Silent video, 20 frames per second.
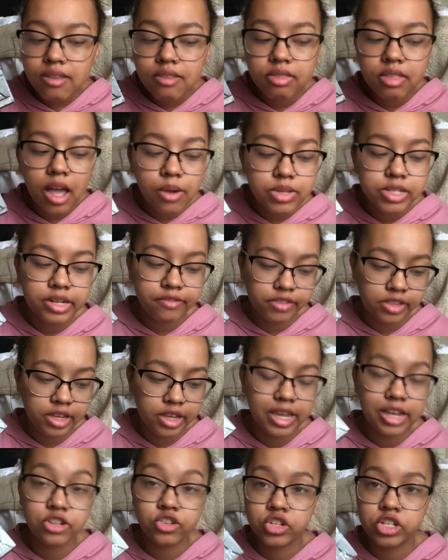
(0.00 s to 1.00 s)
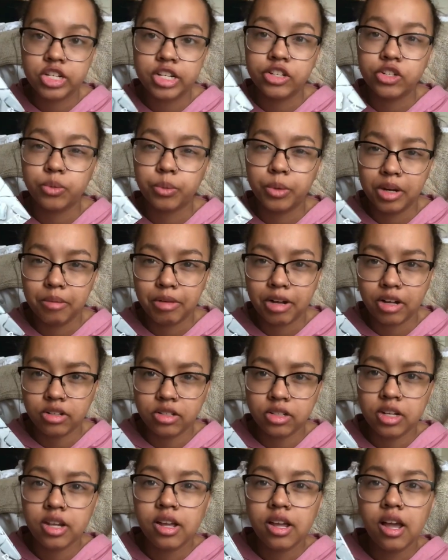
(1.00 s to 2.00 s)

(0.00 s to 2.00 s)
that was definitely interesting to read about.